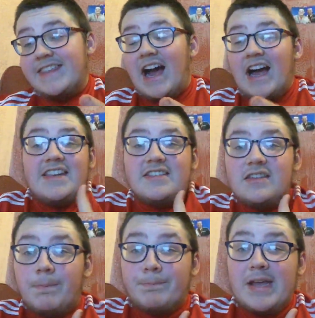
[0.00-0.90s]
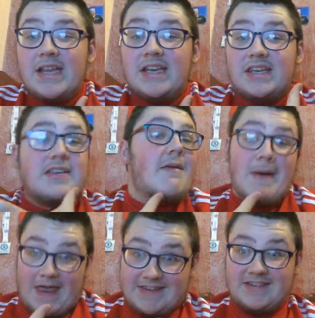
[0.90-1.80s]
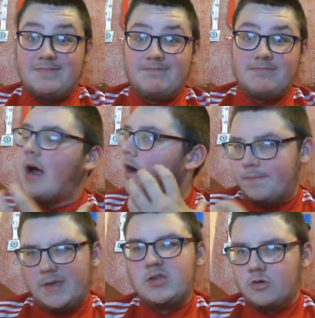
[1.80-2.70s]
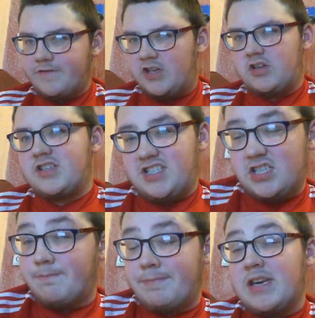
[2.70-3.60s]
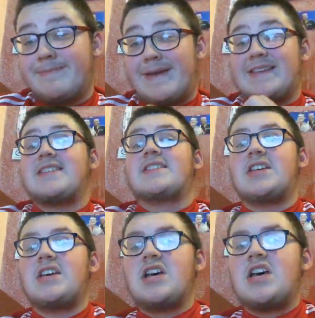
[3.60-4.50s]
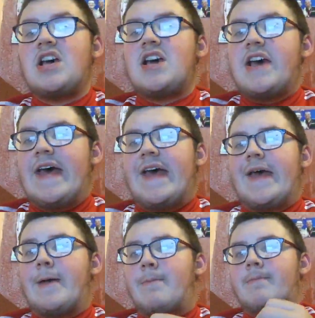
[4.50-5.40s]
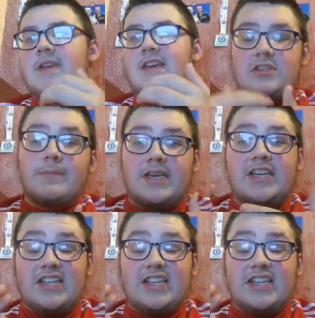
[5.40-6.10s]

he's not been the best. I'll be truthfully honest. He's not been best at. He's not been the